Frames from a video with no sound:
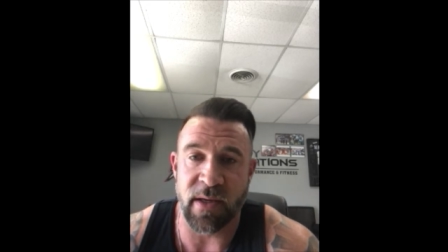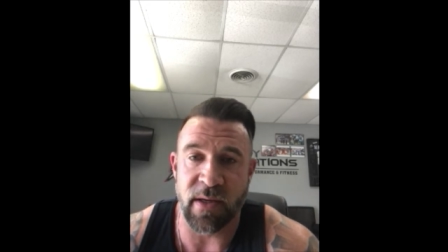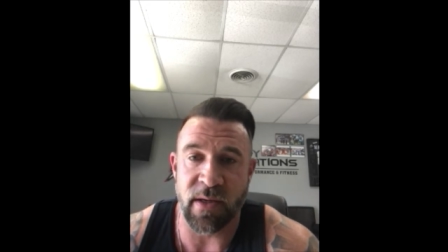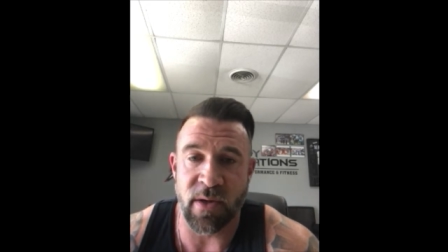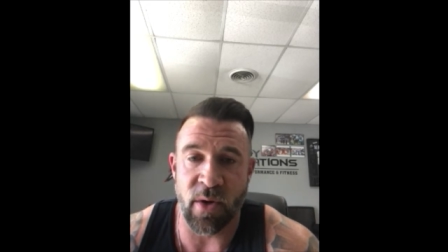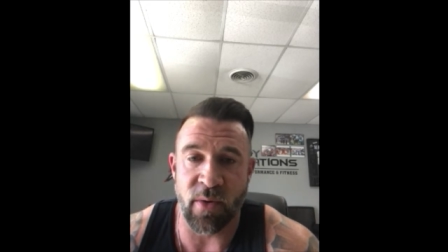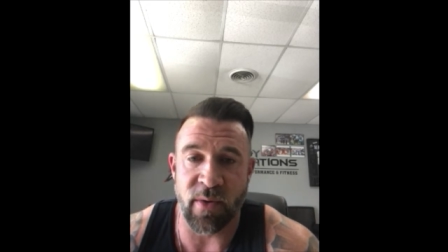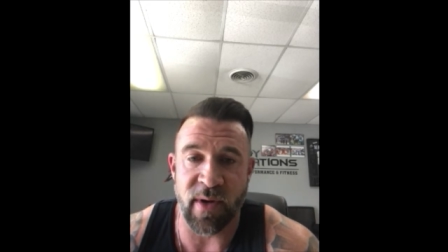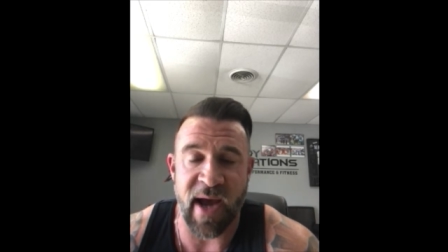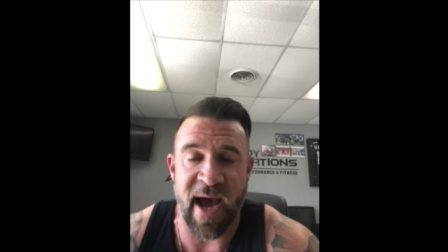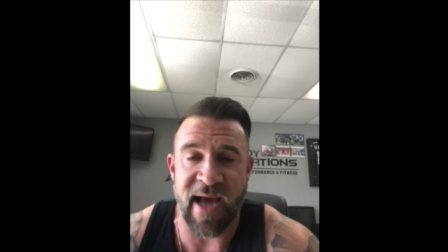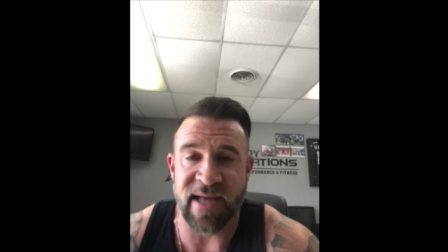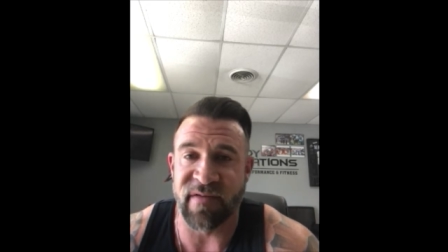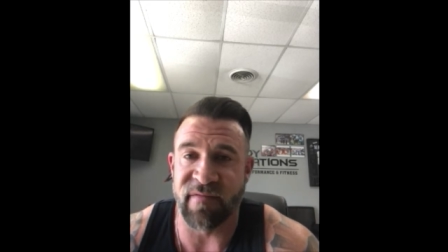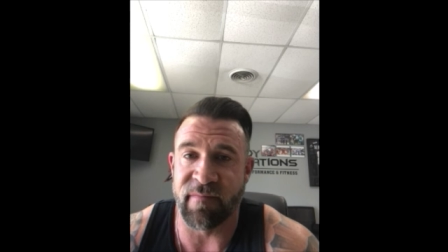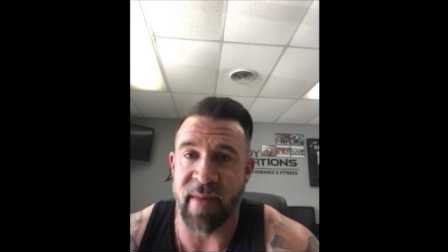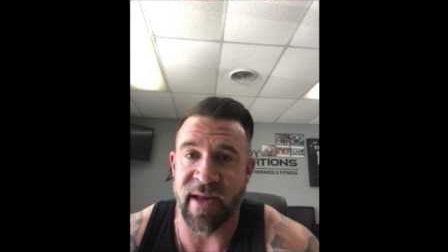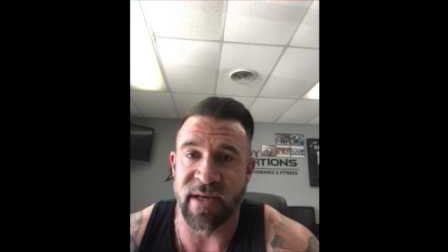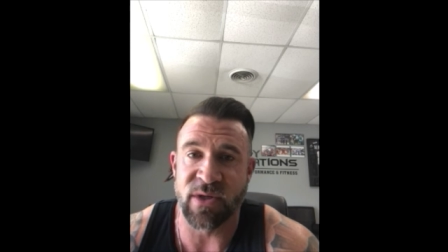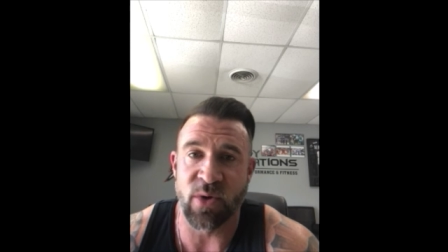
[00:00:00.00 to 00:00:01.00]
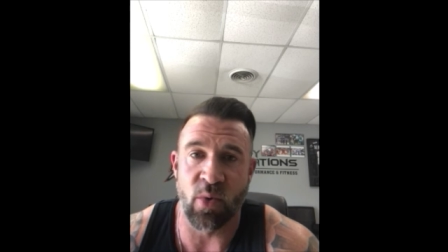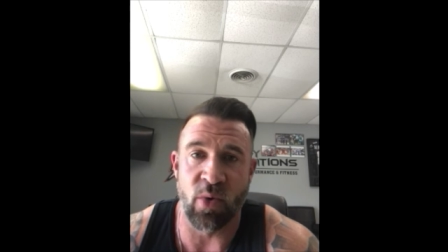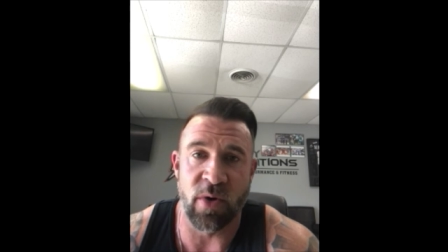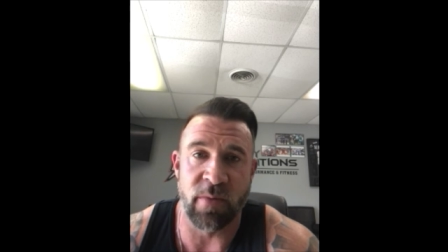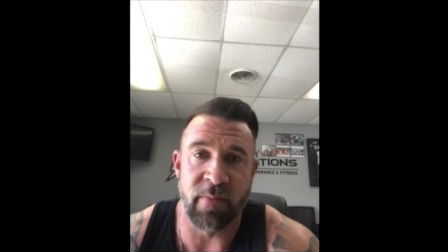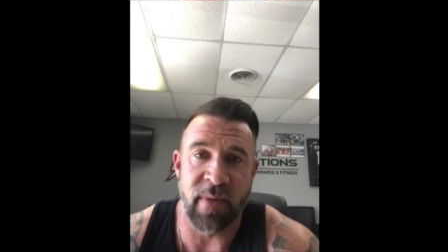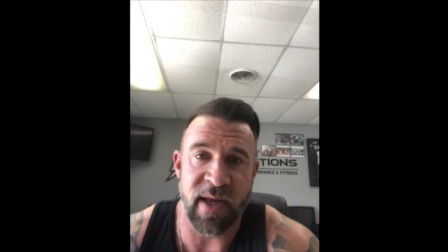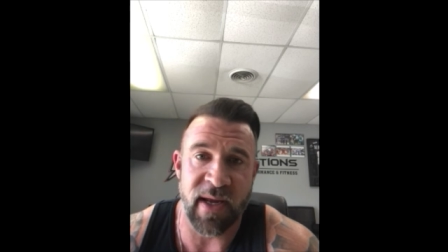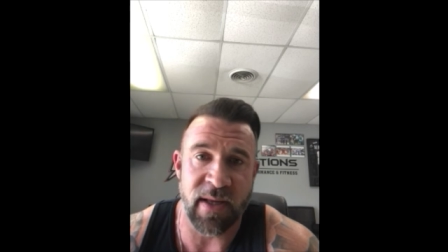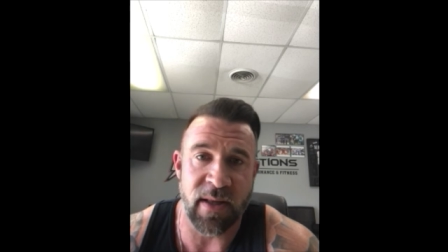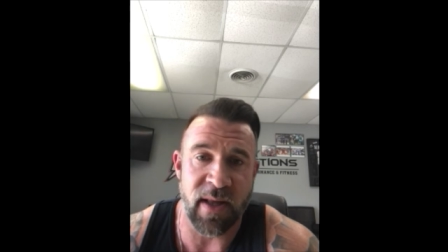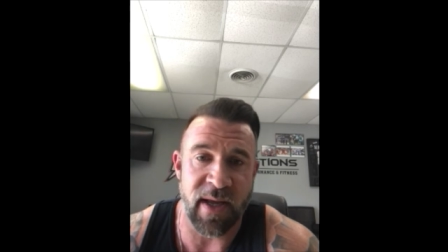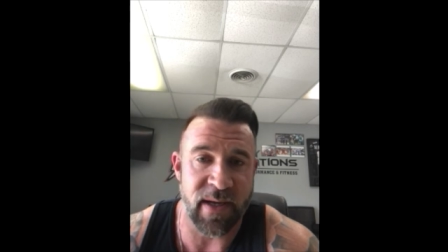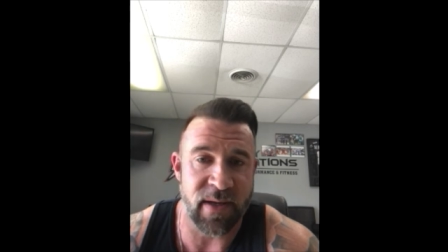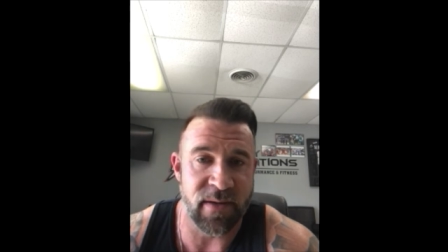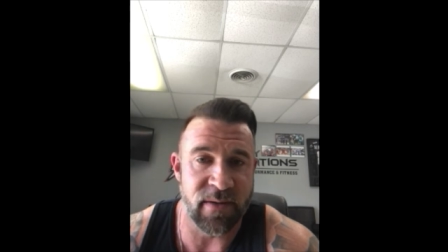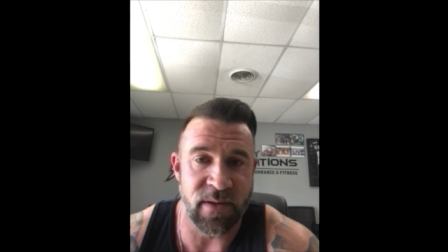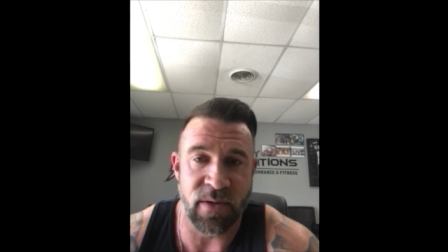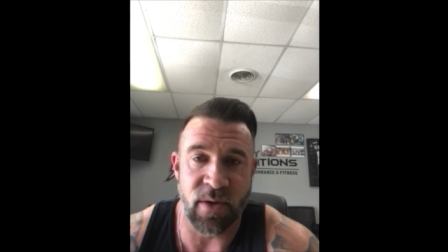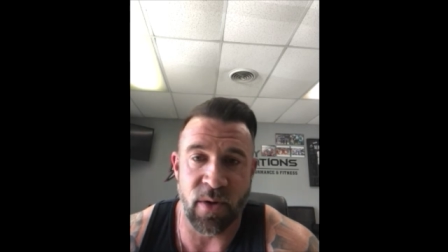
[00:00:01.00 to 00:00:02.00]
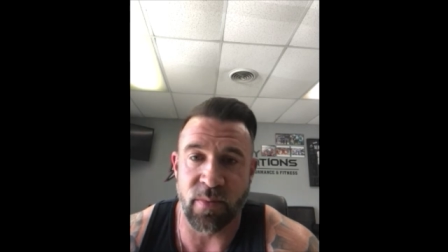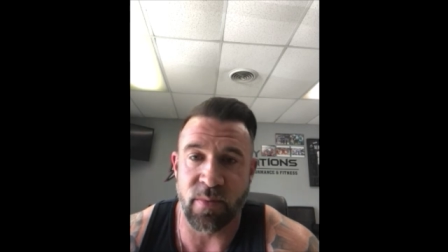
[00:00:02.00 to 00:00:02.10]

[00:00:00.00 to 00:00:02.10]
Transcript: you know, guys have mentored me, like, you know,